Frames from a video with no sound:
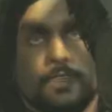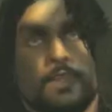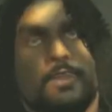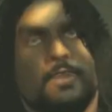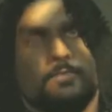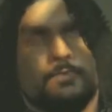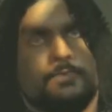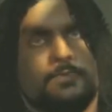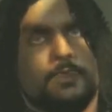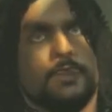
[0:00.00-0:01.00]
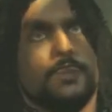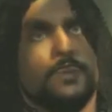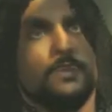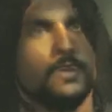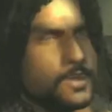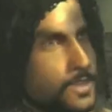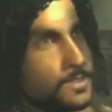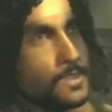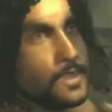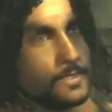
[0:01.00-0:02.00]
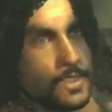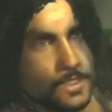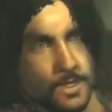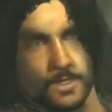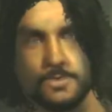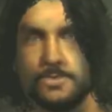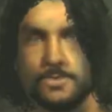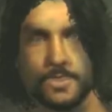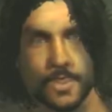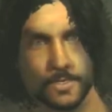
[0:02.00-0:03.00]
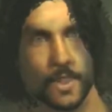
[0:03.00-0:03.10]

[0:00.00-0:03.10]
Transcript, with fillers: In the meantime, this wow, is the he's manifest. that came out of nowhere.